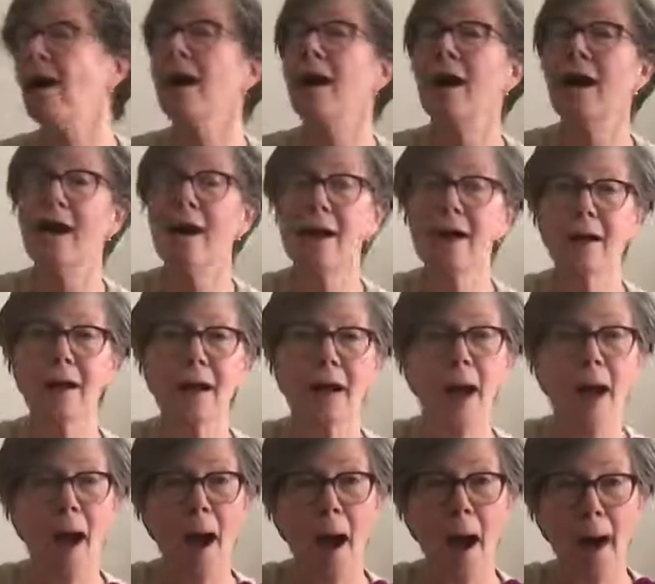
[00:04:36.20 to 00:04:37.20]
a
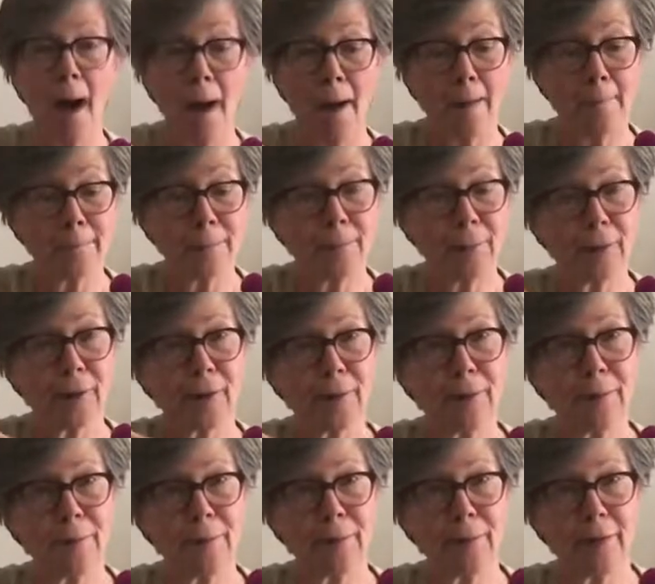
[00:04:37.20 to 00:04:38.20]

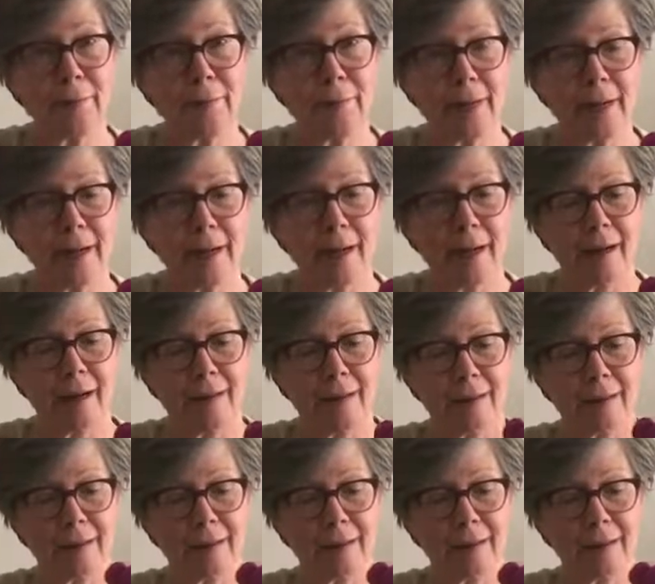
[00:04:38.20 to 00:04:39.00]
purple bear.